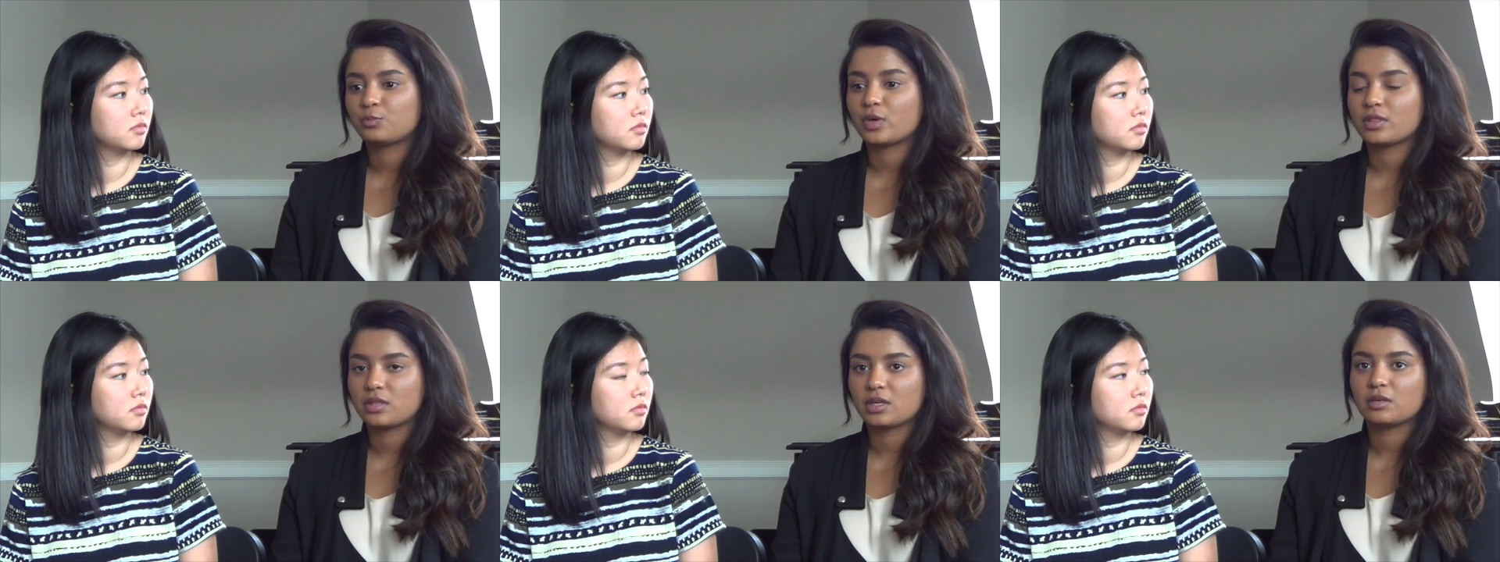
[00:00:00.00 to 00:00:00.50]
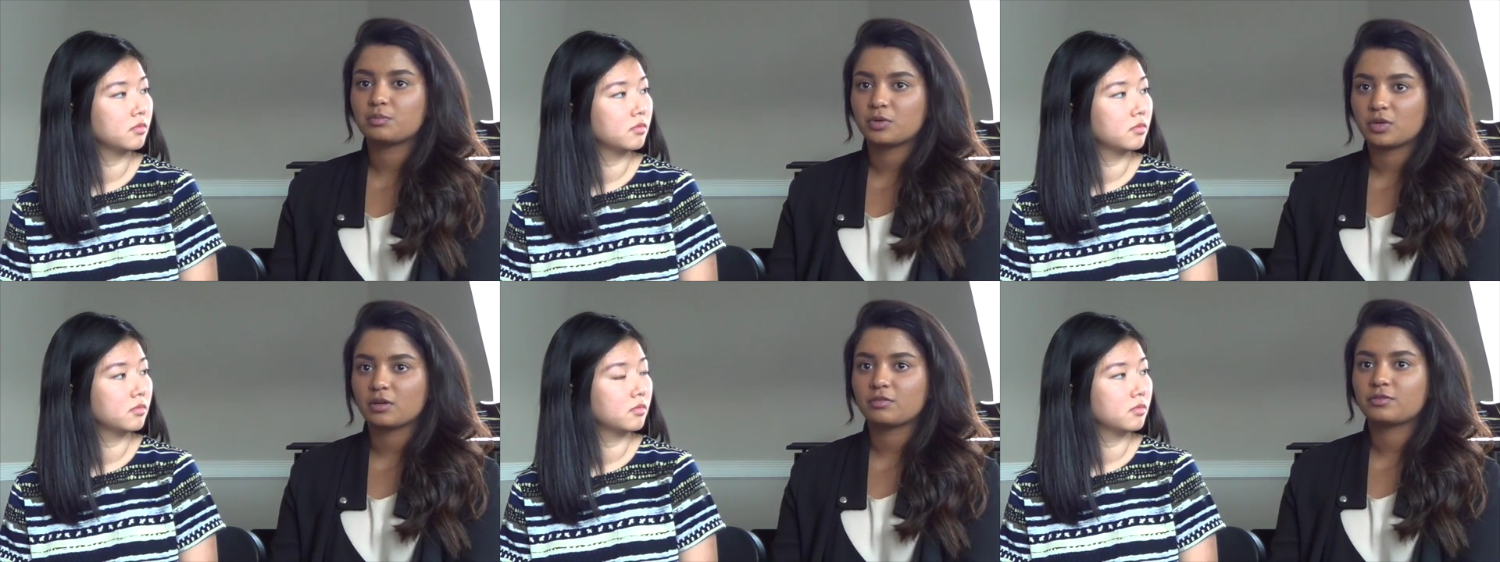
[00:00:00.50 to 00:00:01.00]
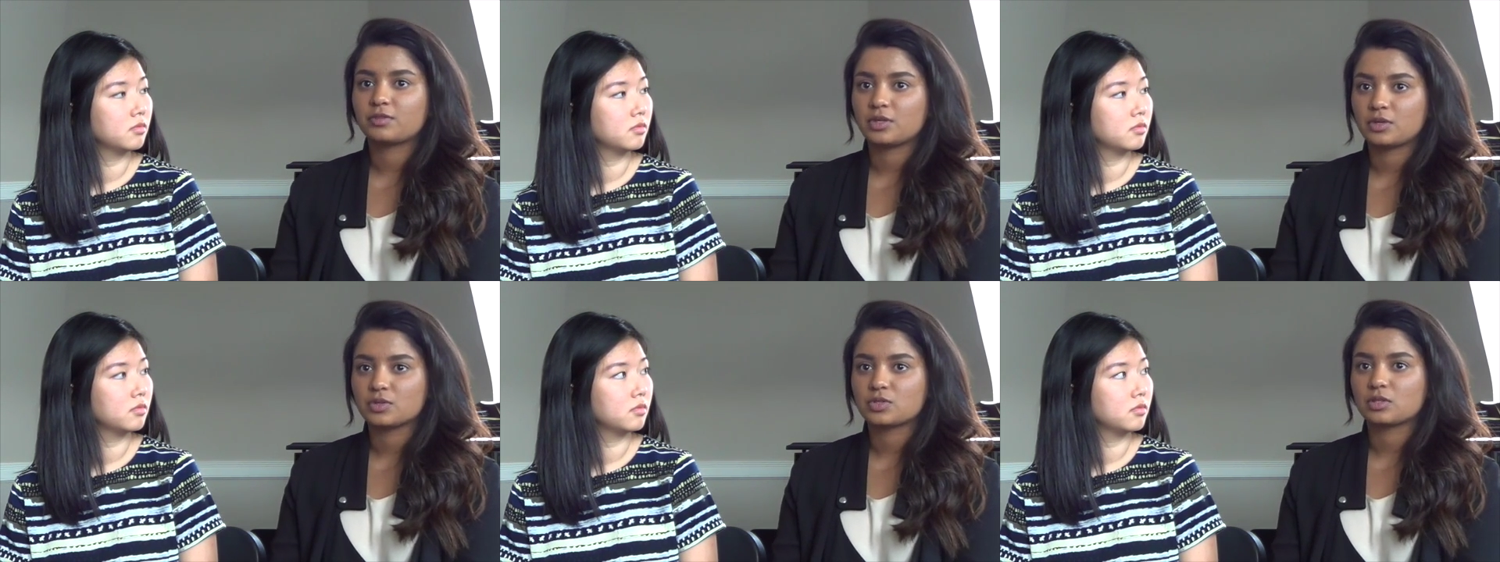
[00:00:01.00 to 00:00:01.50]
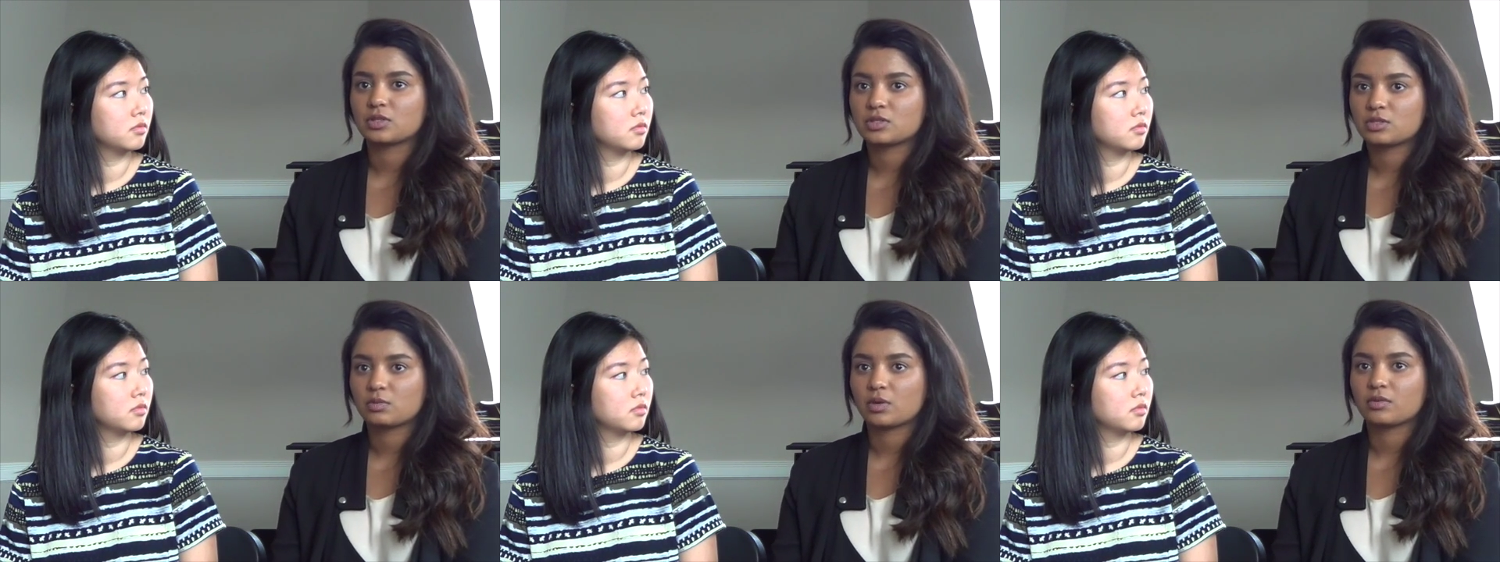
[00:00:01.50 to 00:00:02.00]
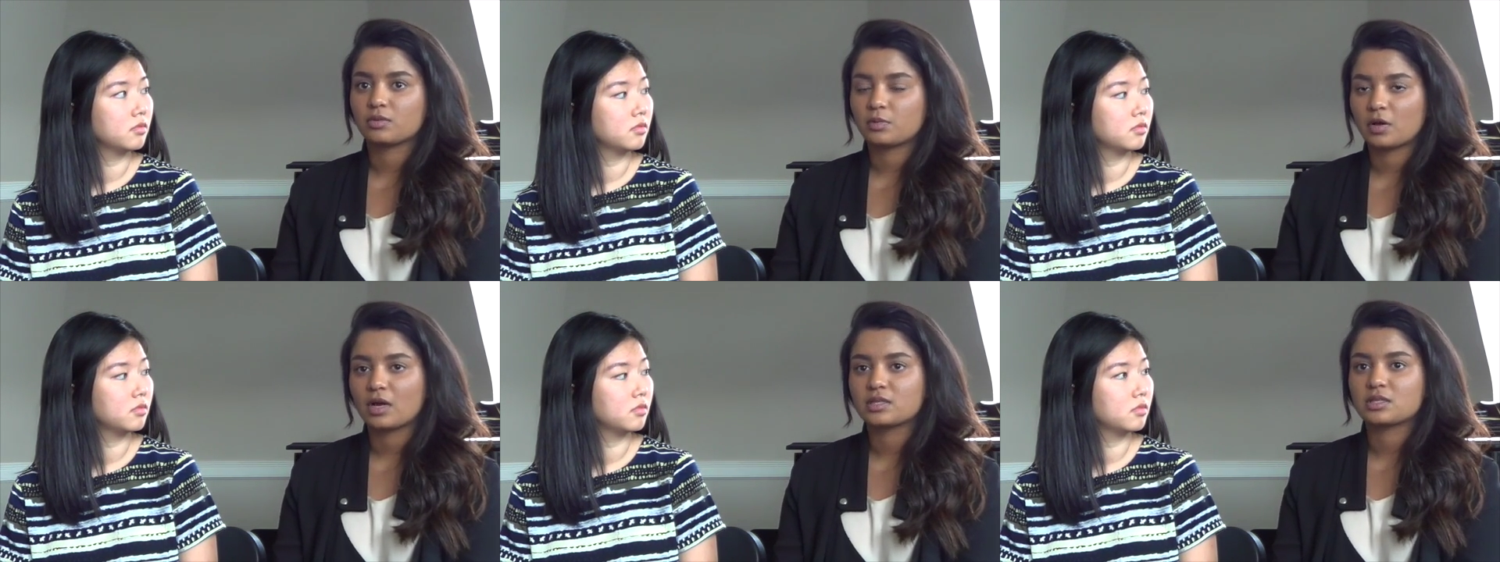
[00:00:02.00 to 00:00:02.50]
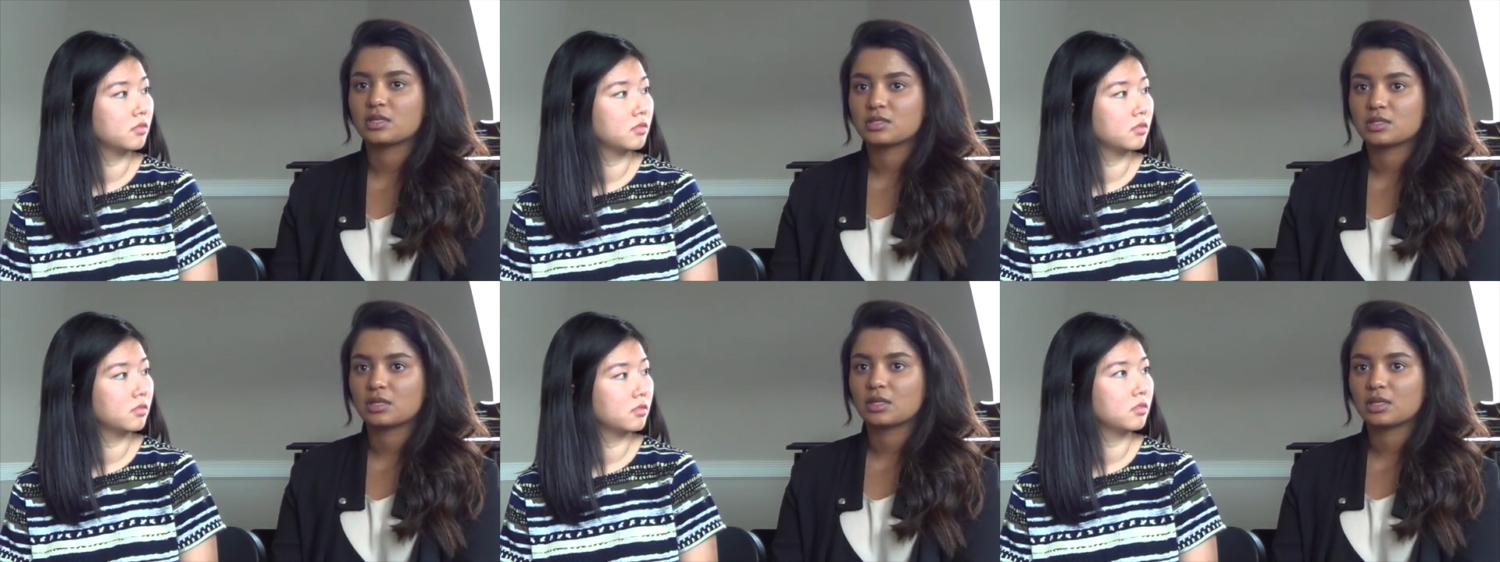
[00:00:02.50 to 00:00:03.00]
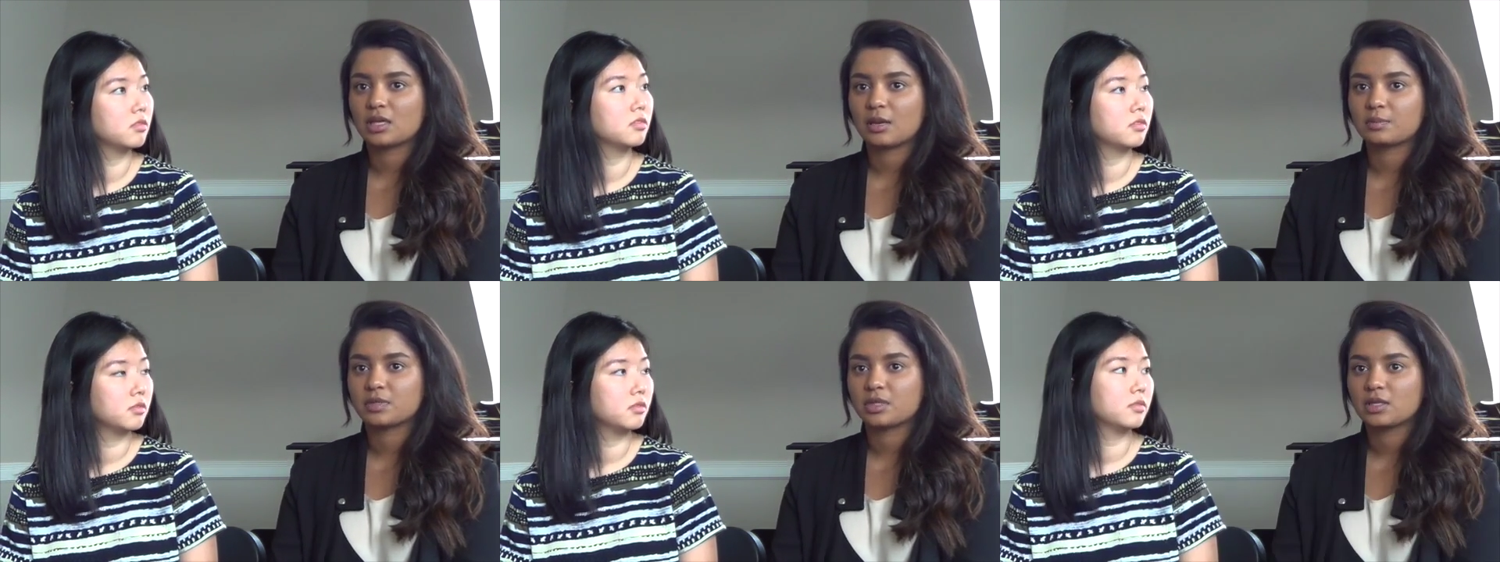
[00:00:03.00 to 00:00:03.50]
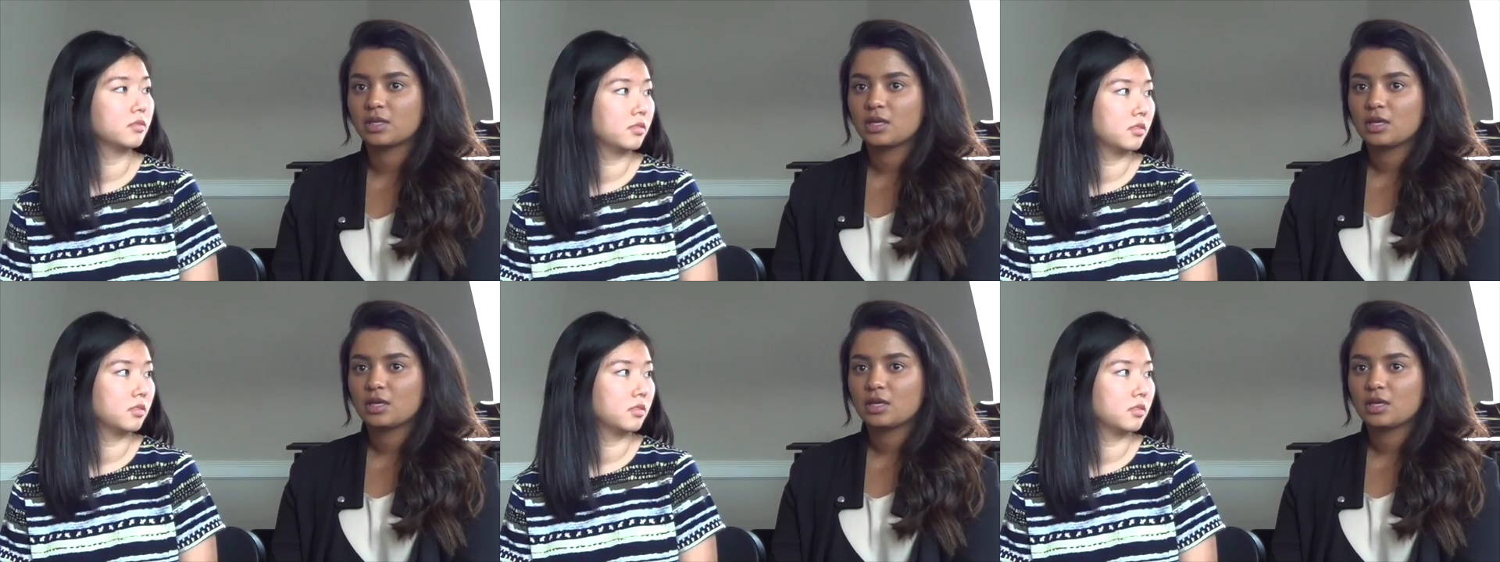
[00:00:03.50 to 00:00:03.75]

Speaker 1: With the input of the users throughout the process, and it kept it,